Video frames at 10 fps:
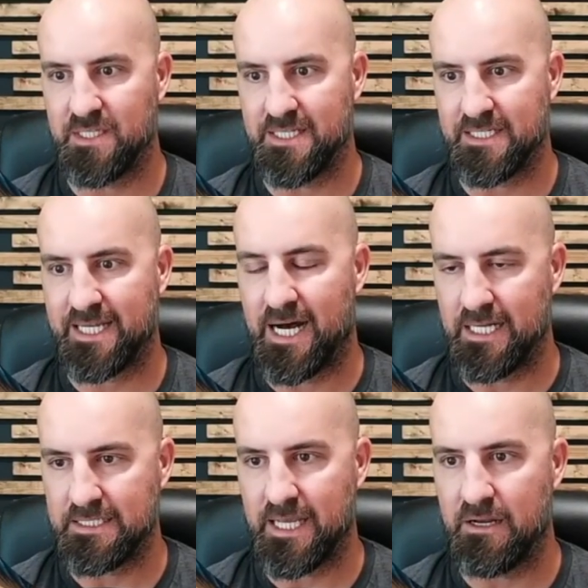this
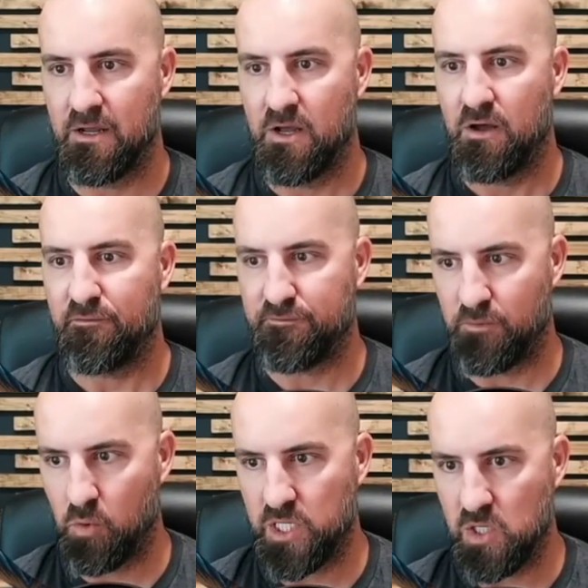content
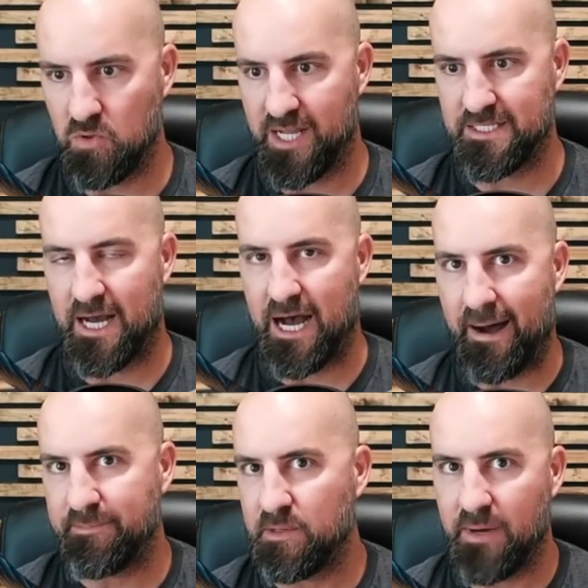for you that's
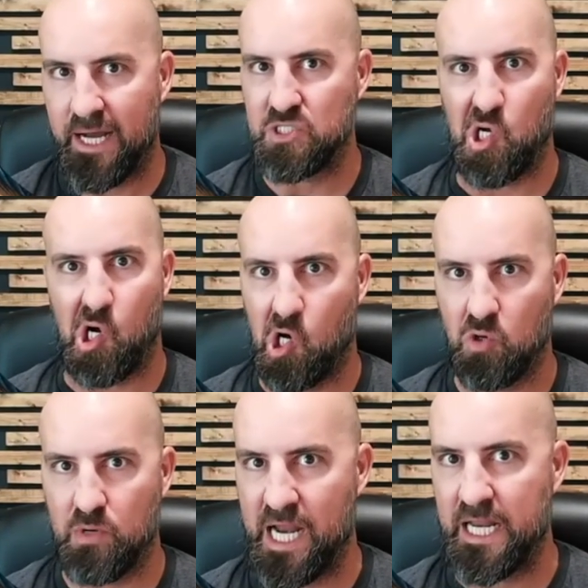optimized
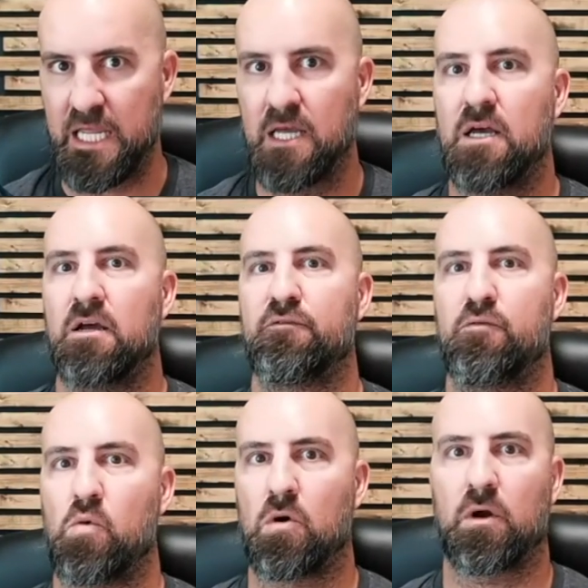already
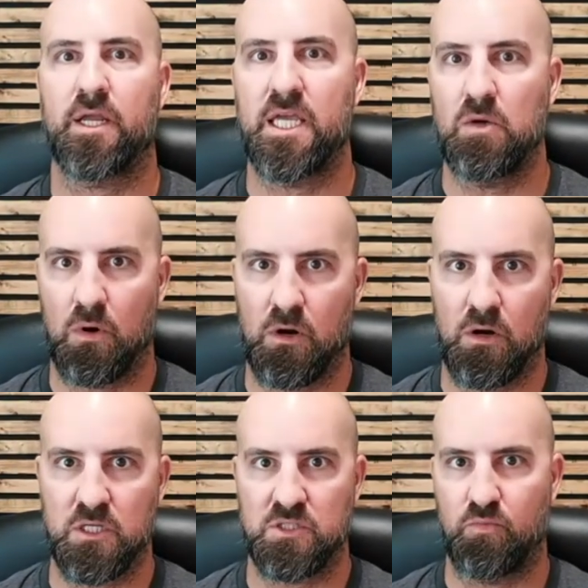for
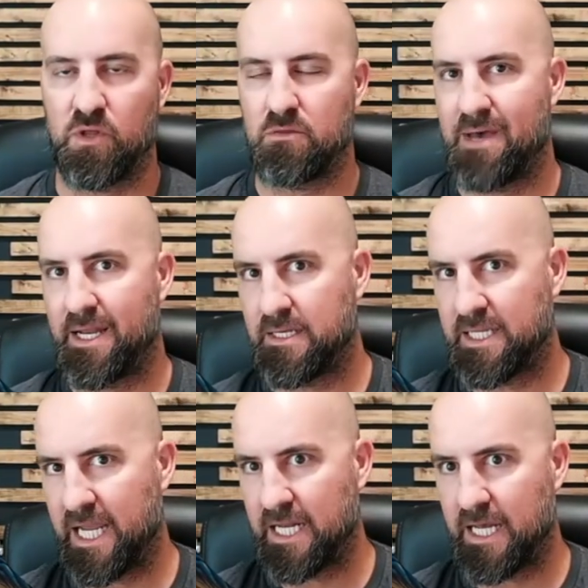keywords with
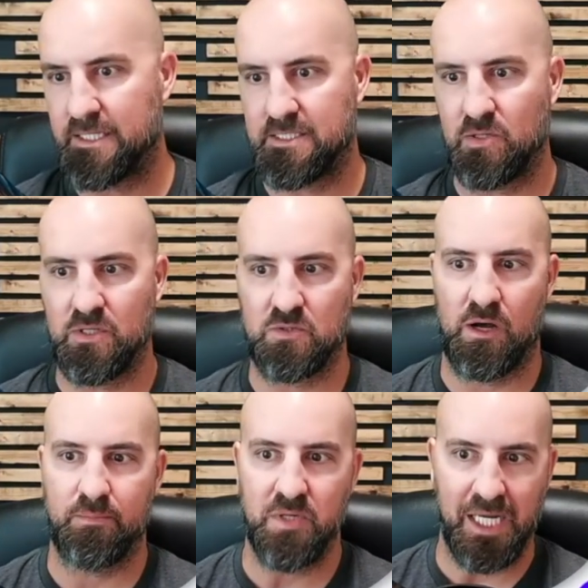metadata. So this will
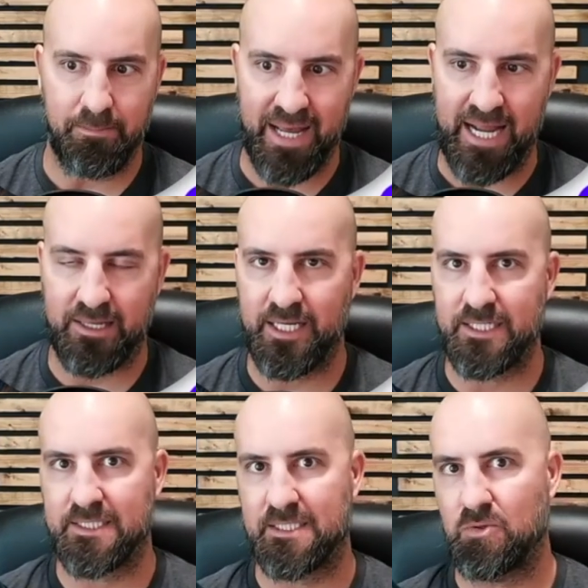help you get
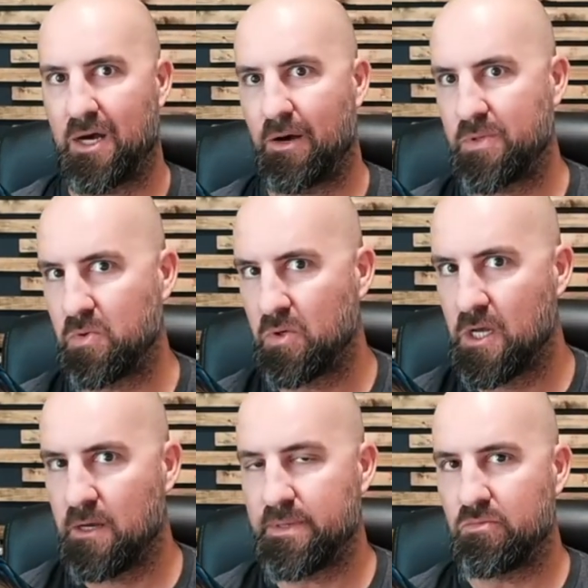backlinks. This will help you
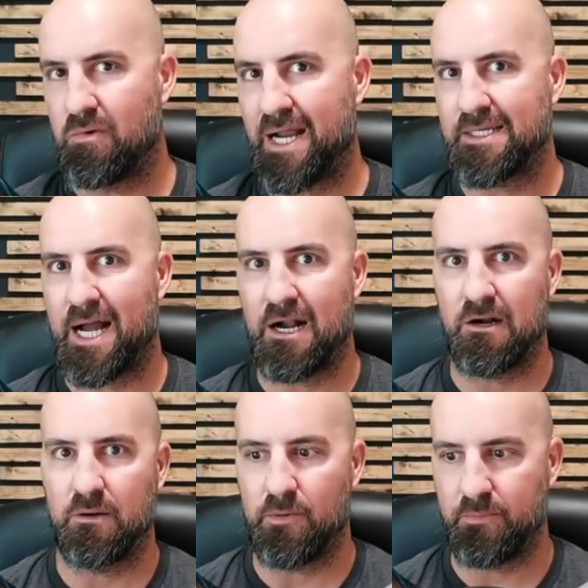be ranked higher.
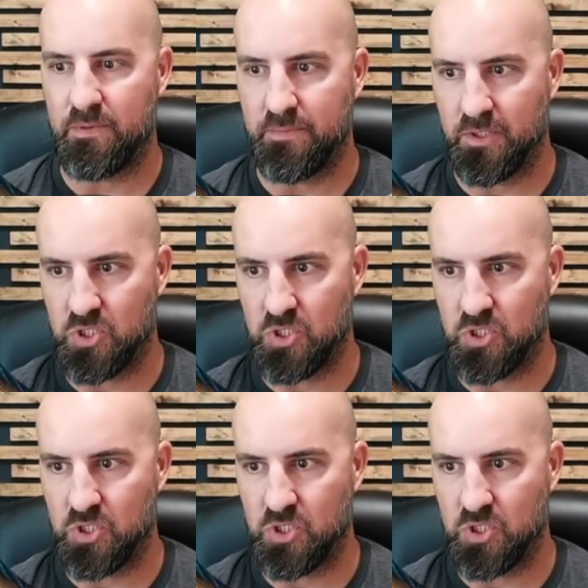It'll help you build